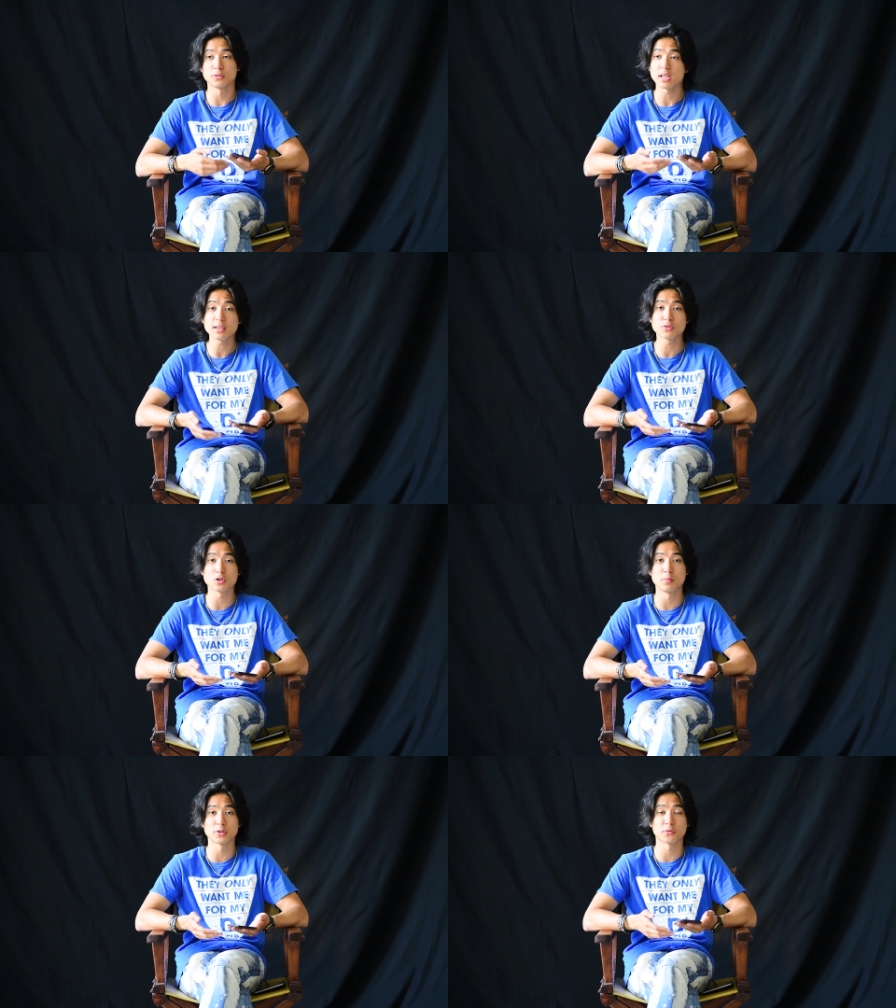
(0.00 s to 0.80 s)
So thank
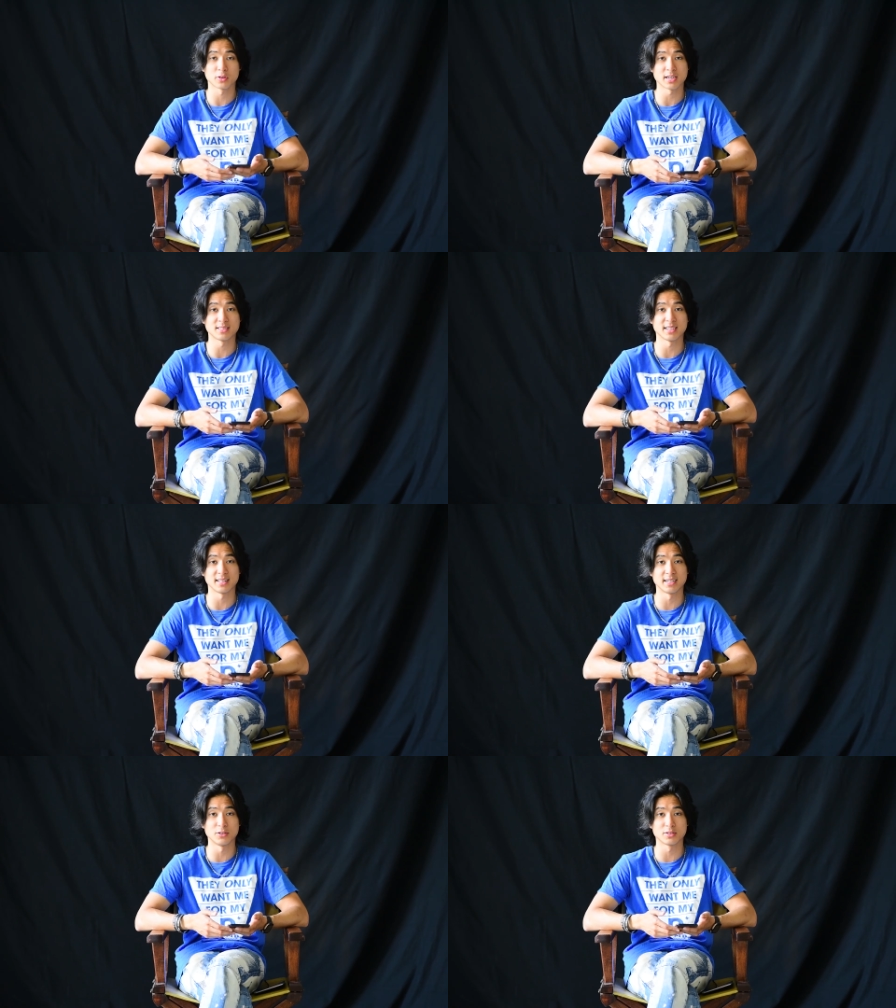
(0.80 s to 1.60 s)
you so much for
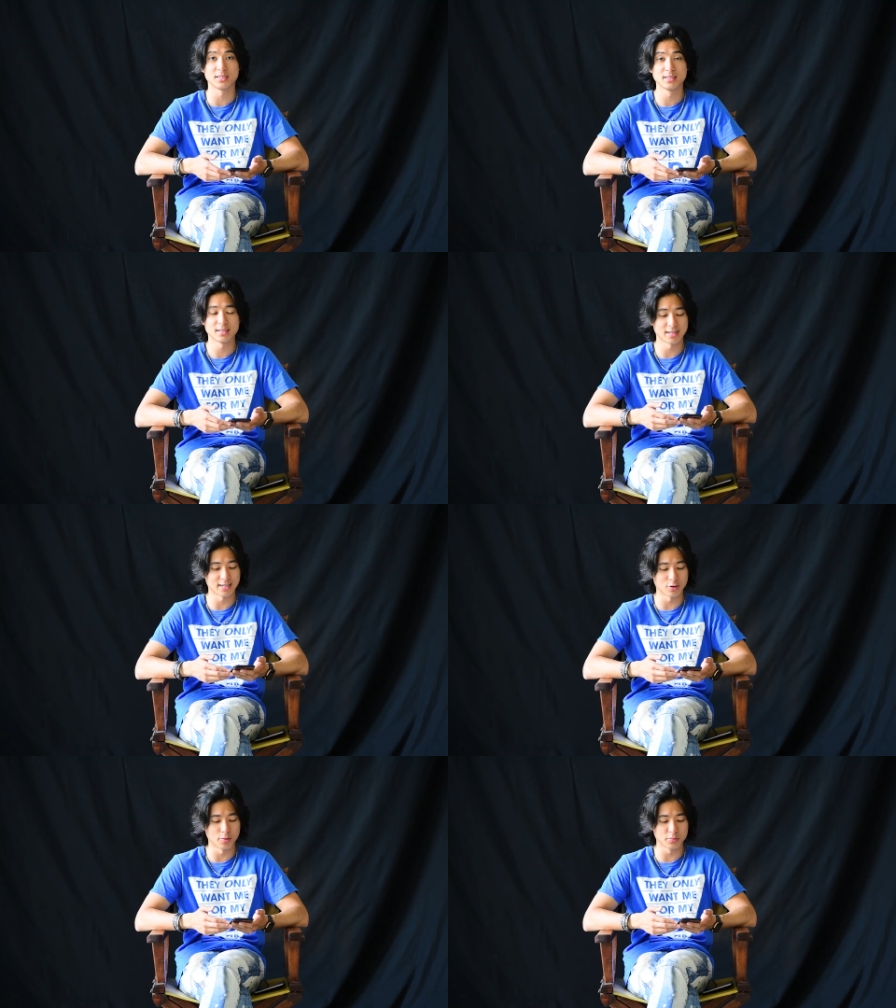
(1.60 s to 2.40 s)
testing it out,
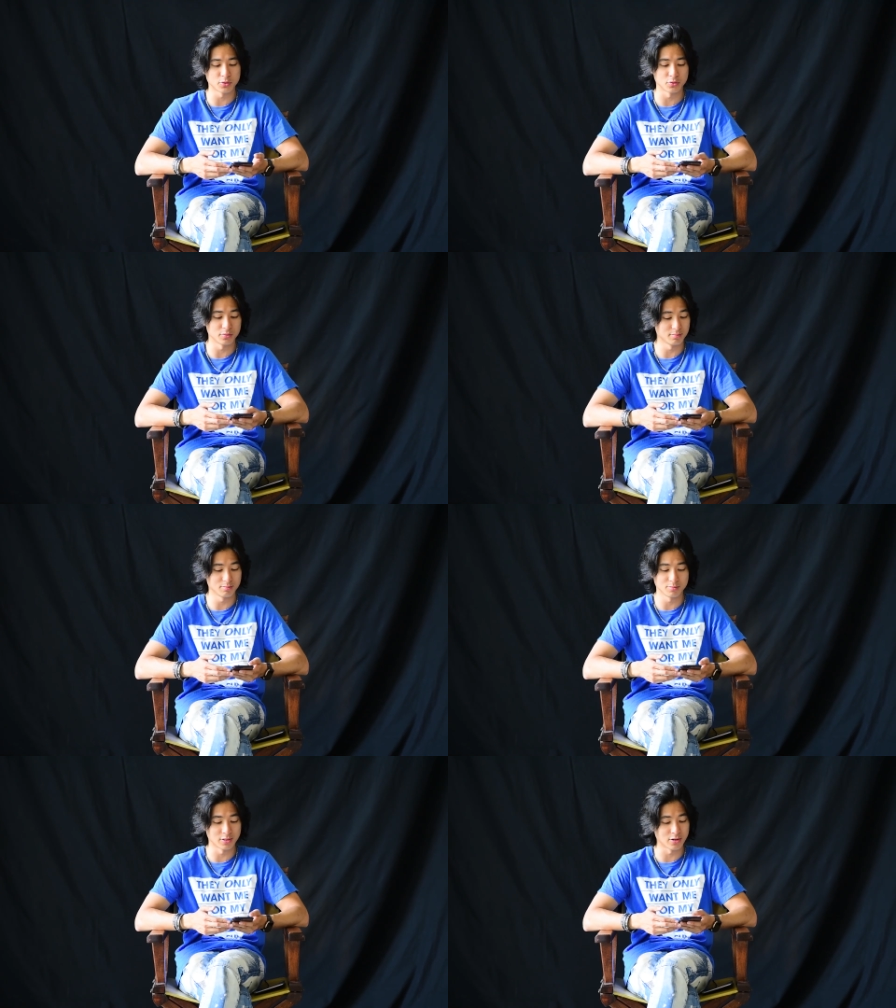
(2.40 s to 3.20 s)
and I hope
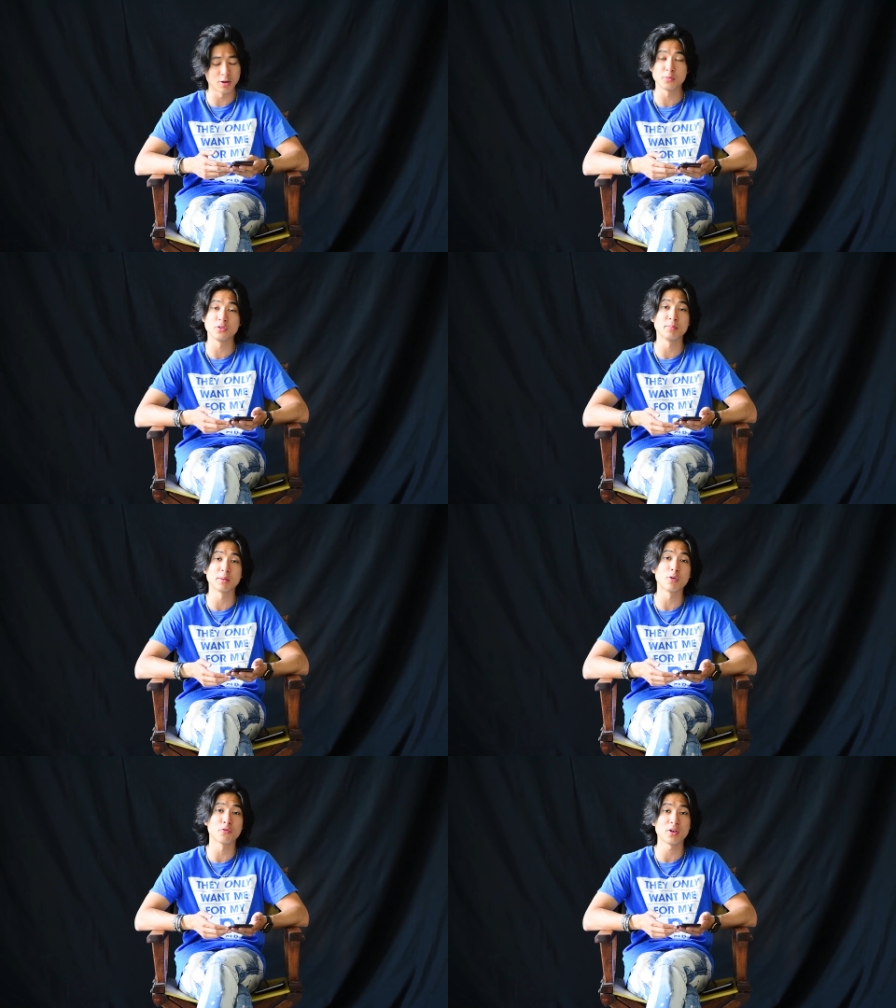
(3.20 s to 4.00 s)

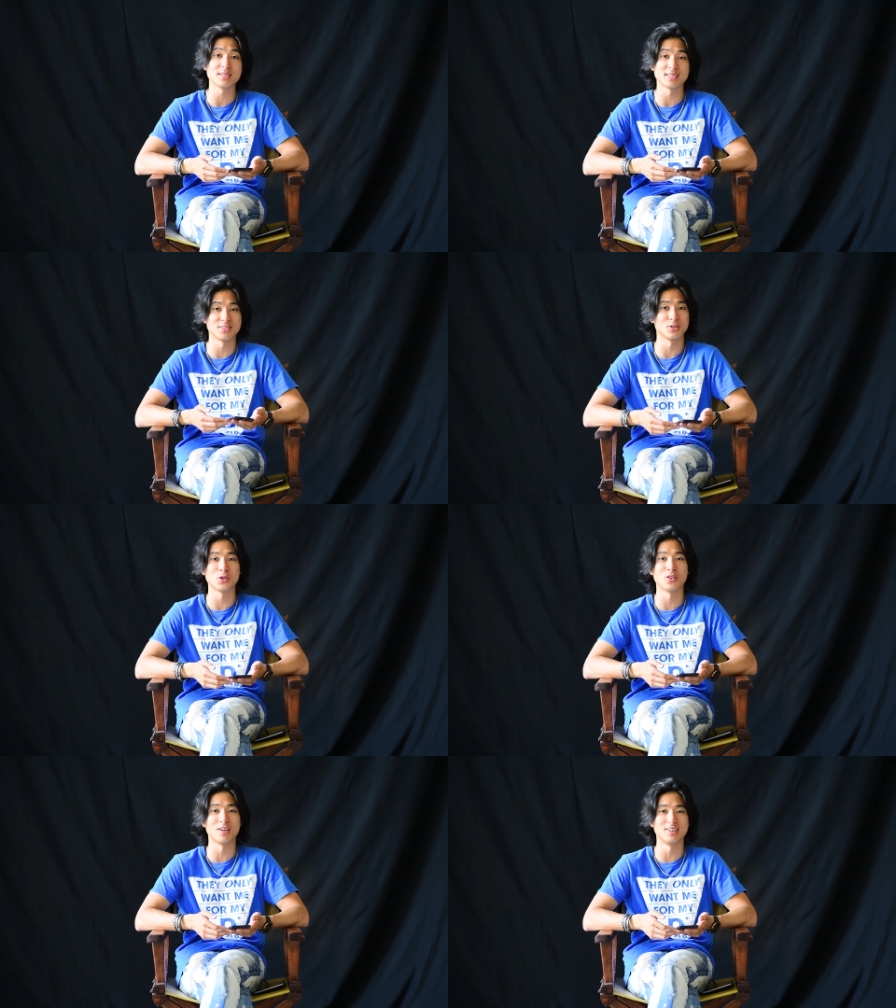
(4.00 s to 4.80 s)
you make more friends
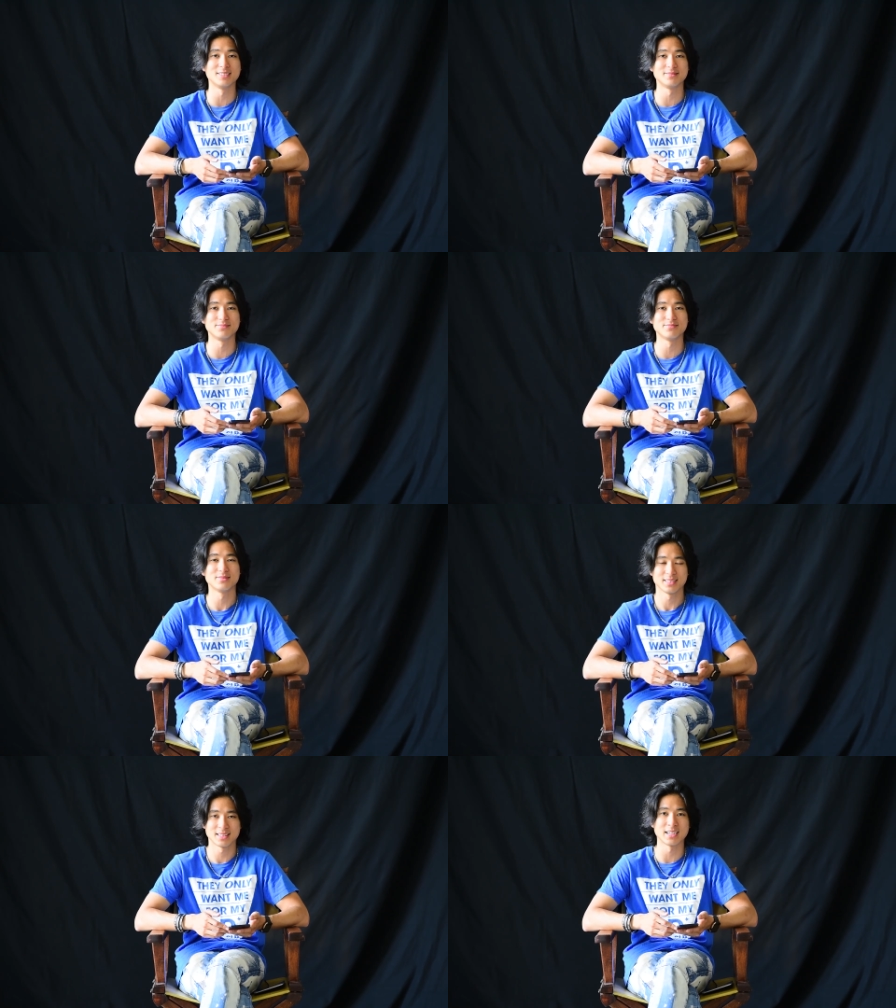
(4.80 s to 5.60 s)
as you go along.
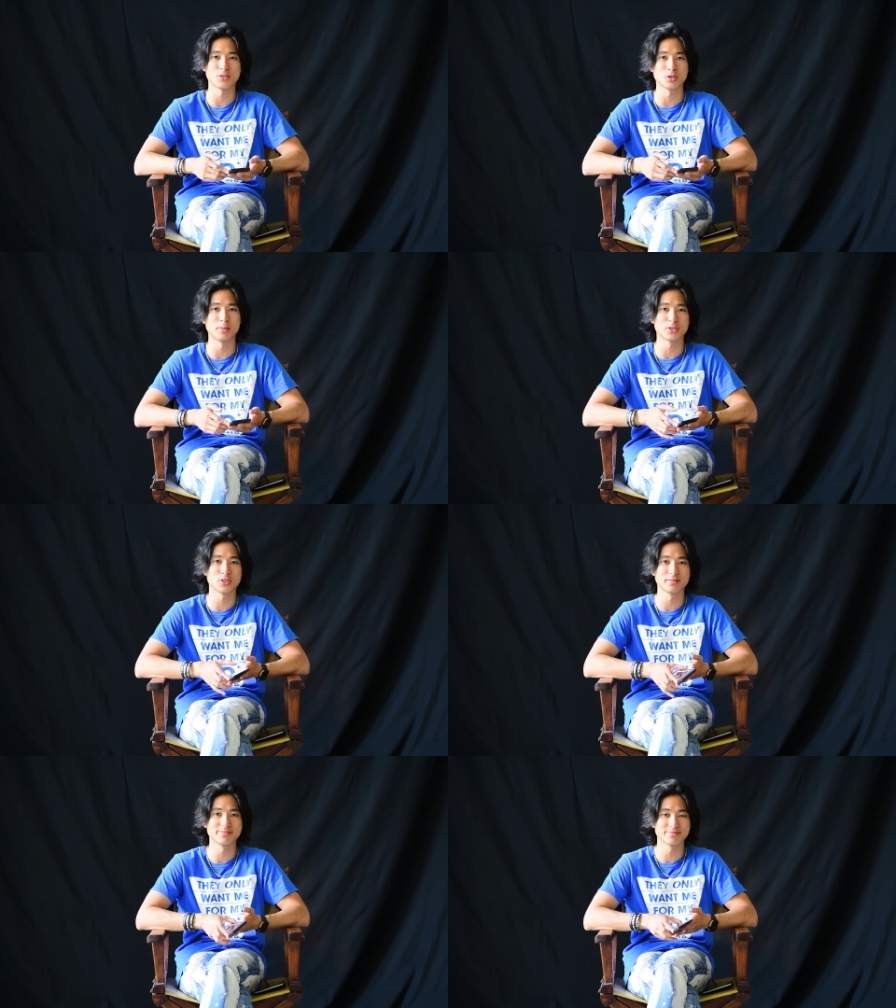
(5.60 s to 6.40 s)
Thank you so much.